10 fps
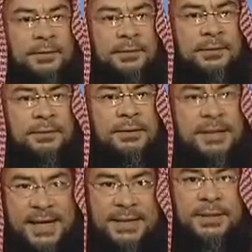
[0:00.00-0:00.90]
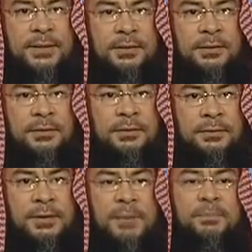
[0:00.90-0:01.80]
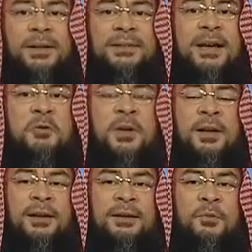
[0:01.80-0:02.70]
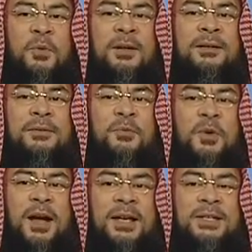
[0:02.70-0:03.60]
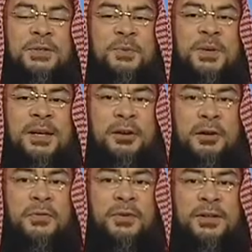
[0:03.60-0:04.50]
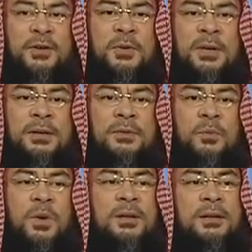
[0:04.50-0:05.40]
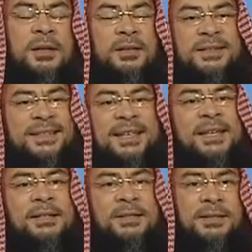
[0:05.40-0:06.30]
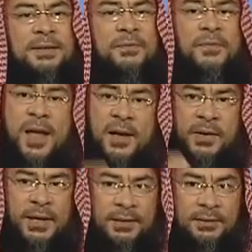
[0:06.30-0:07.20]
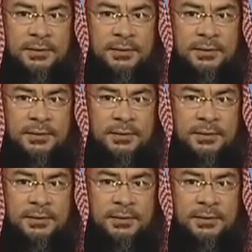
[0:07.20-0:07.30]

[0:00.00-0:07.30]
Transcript: It's a sin. Yes. Thank you. Yeah, but now one has to be careful. You know, one uh, sins vary.